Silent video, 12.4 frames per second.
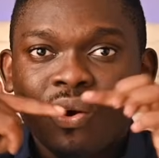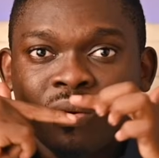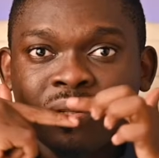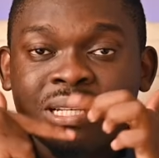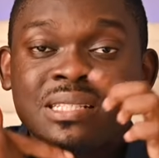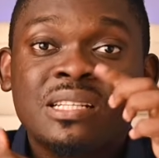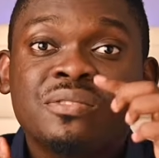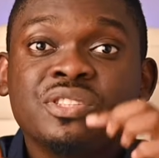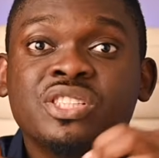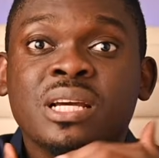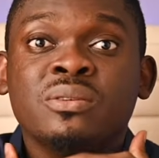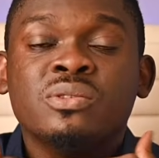unnecessary
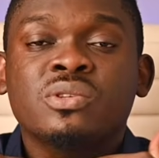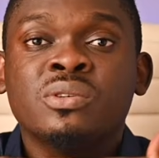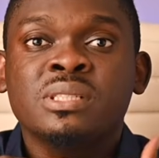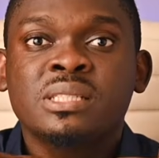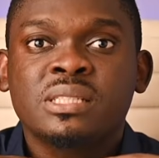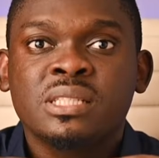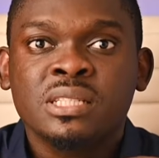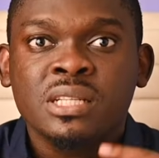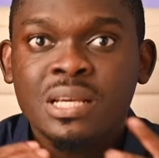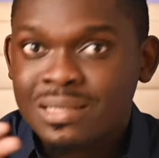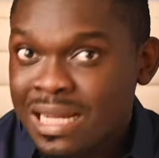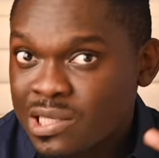shadows on the skin.
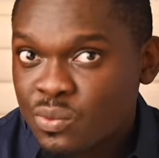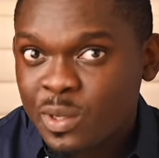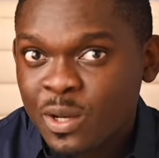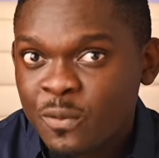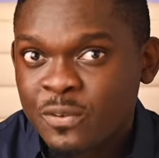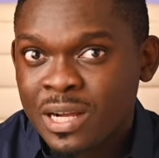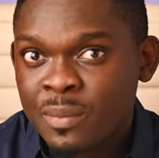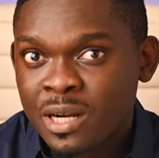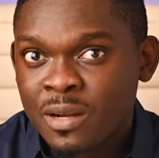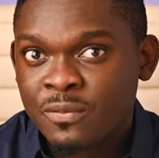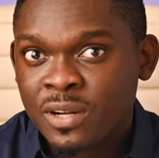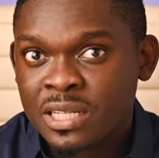That is where
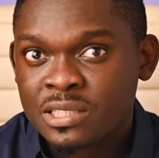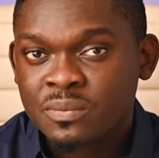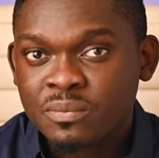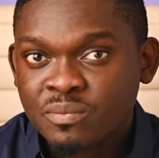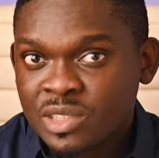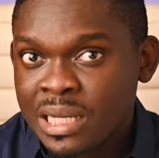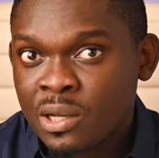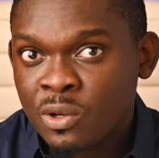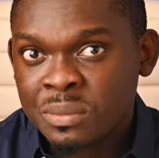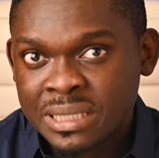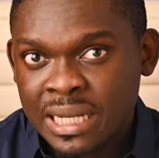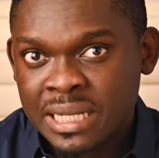off-camera flash can
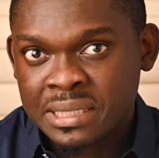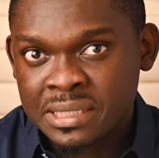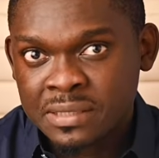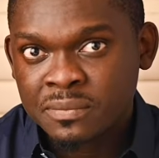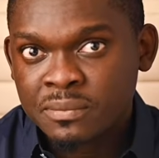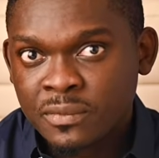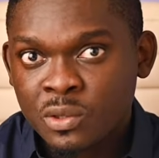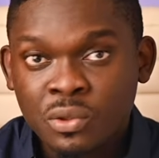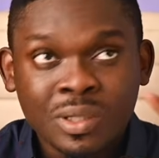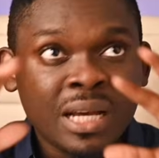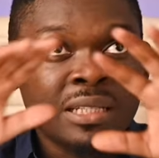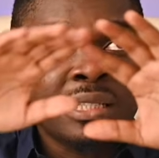come in handy.
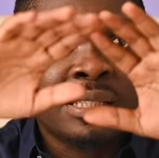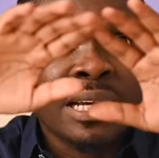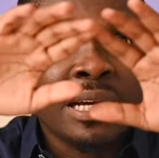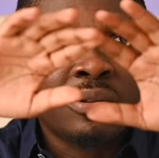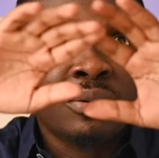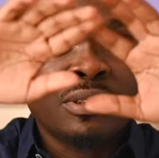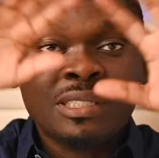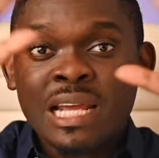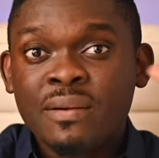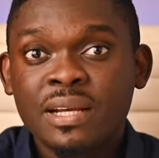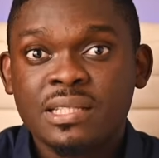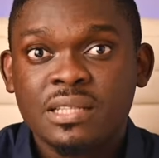You can decide to
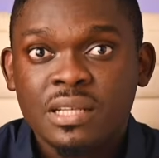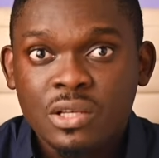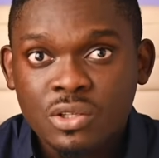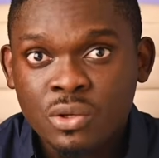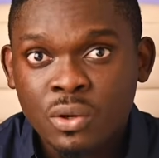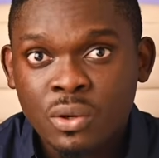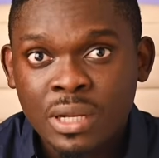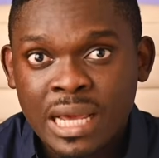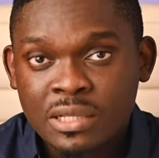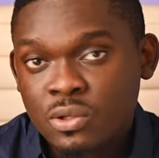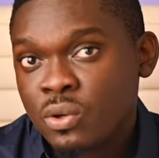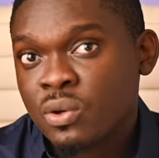direct your
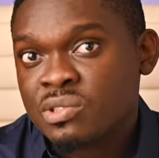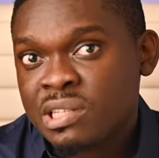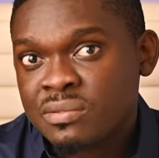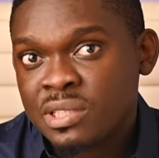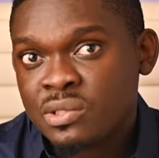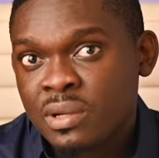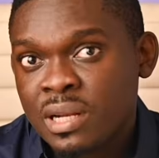light or concentrate your